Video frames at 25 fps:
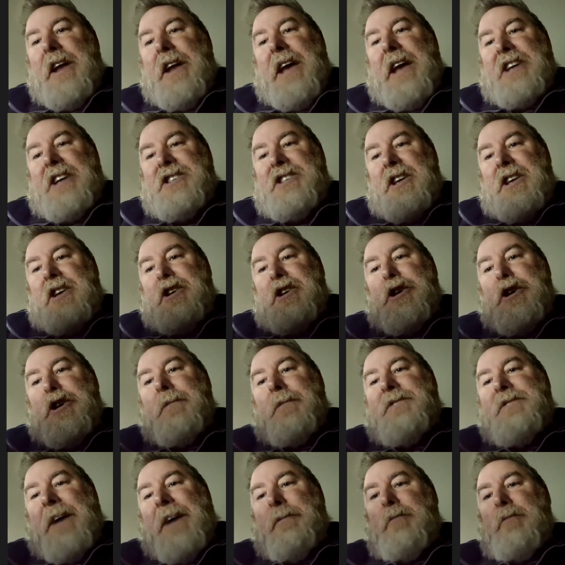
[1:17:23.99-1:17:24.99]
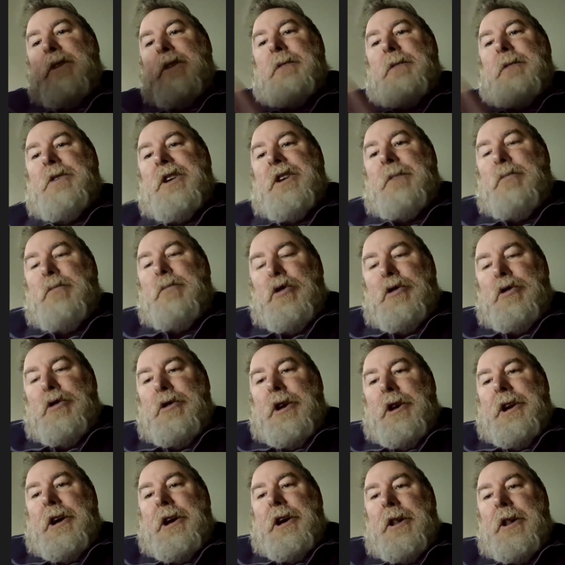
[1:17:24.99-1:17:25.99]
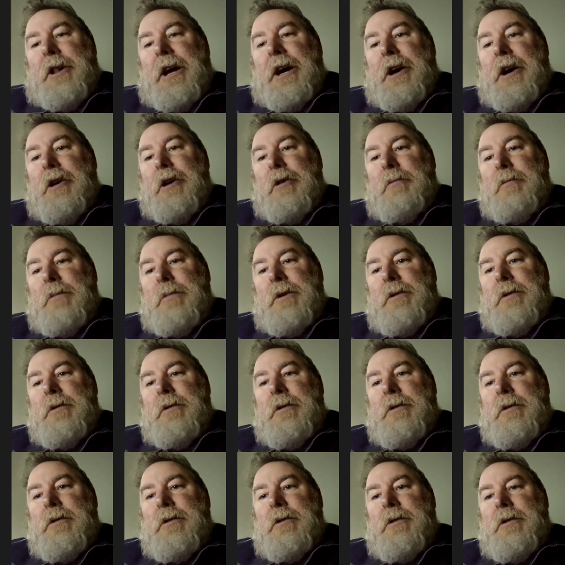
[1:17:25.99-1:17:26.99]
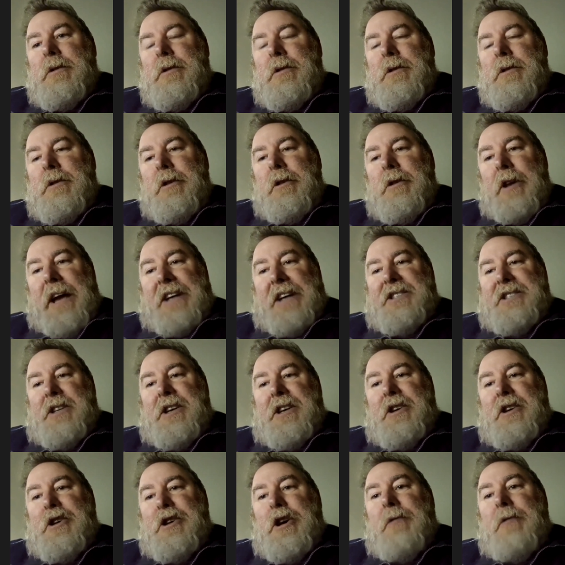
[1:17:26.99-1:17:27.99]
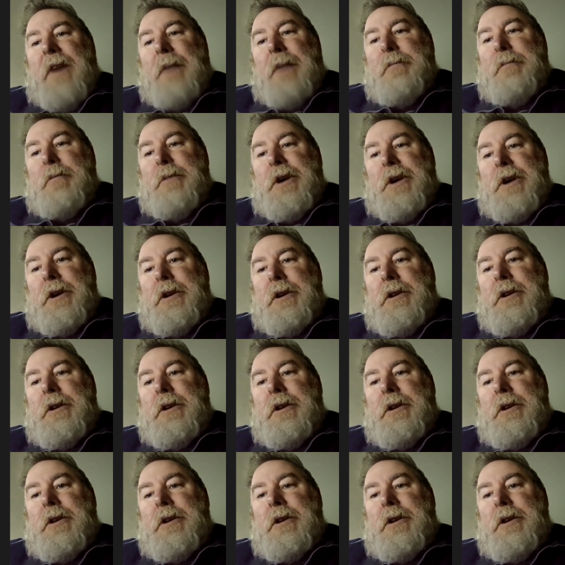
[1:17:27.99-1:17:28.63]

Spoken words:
It actually curves up a bit when you put it on a globe. It'll actually curve up a bit.